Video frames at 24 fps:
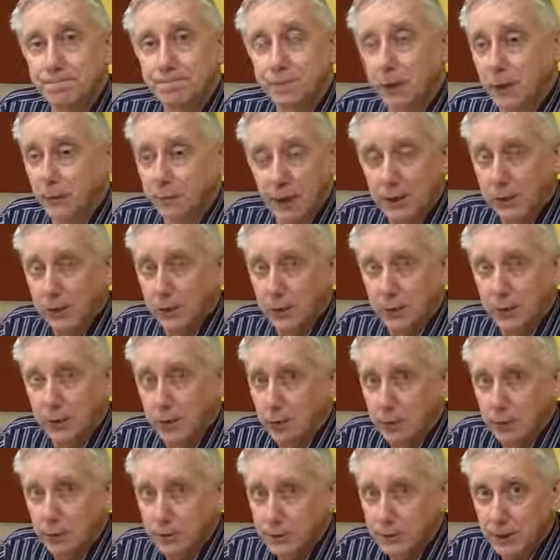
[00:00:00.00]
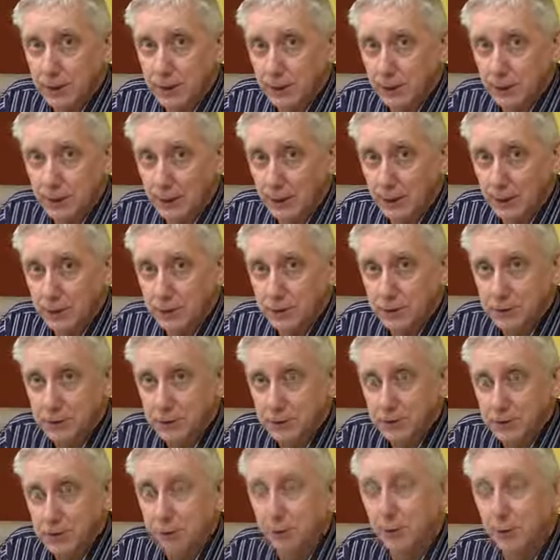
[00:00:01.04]
They may not know the
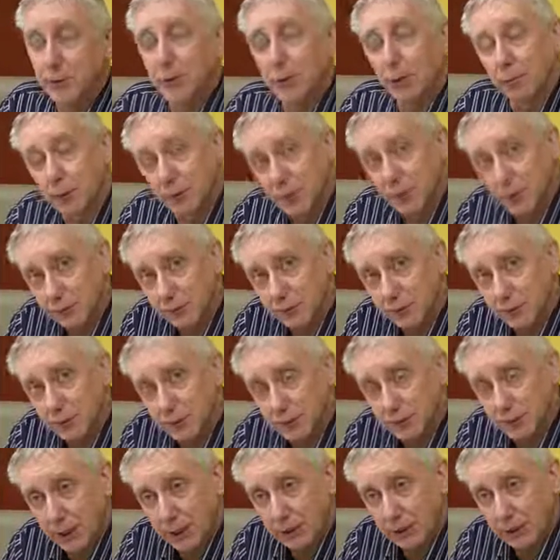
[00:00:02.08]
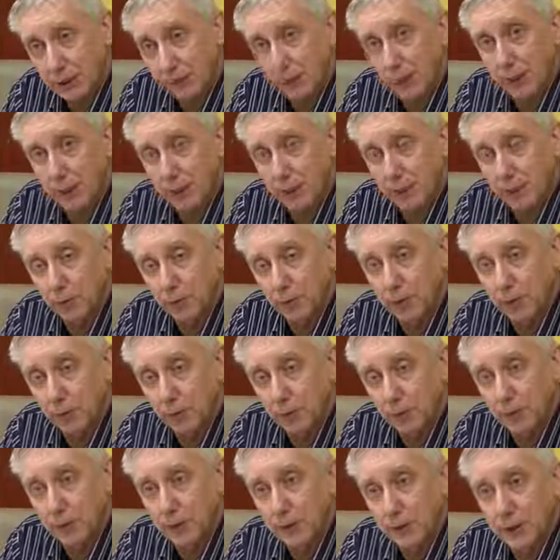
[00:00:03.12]
technicalities, but they'll be able to tell you whether or
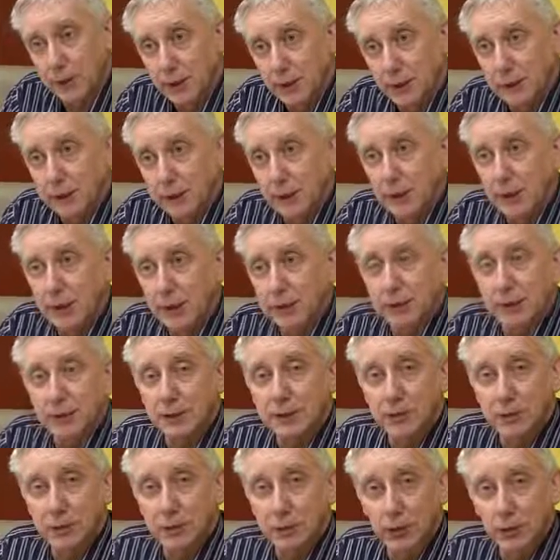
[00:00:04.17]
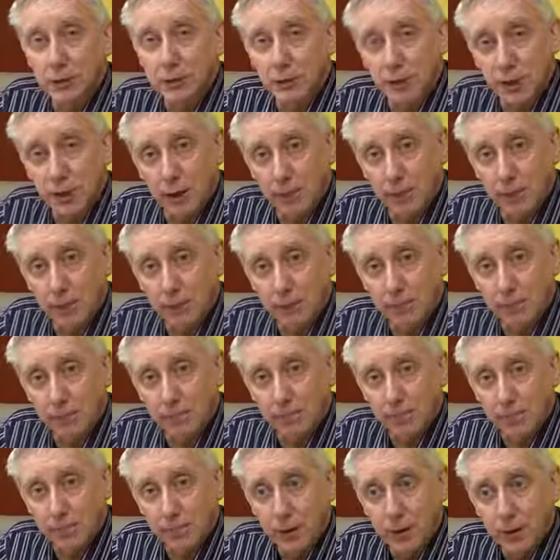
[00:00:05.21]
not it has the right tone,
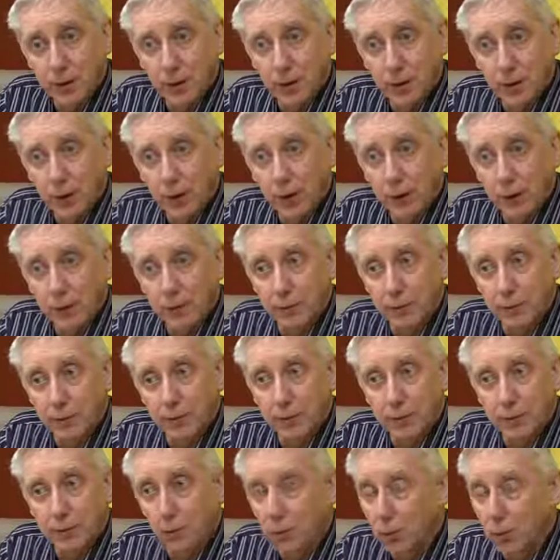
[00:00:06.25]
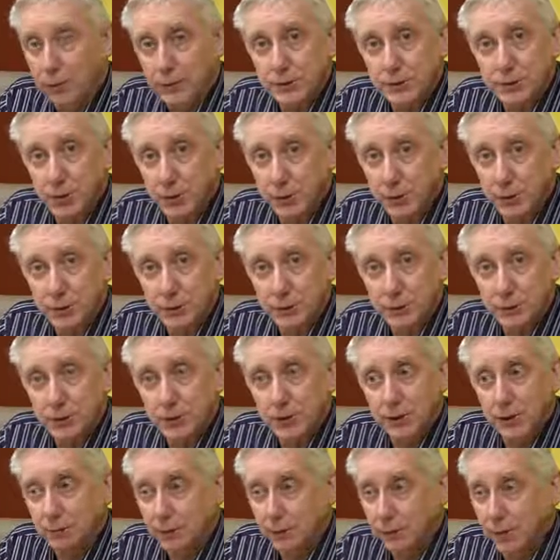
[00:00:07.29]
whether all its arguments
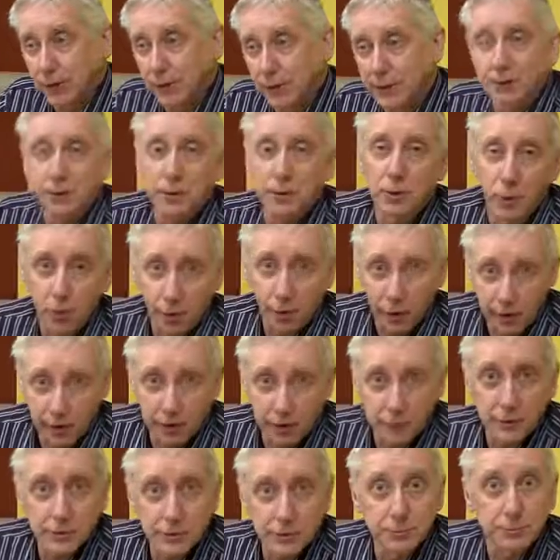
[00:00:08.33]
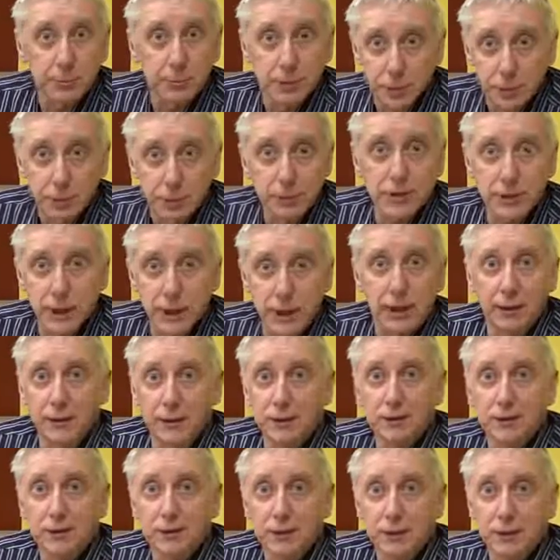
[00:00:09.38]
come together, or whether there are some loose
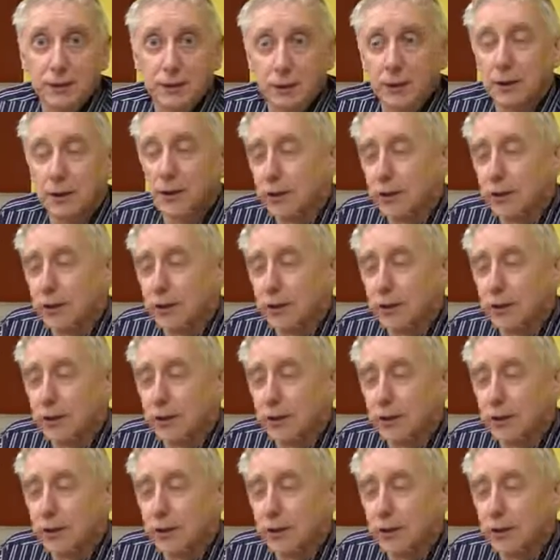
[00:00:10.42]
ends.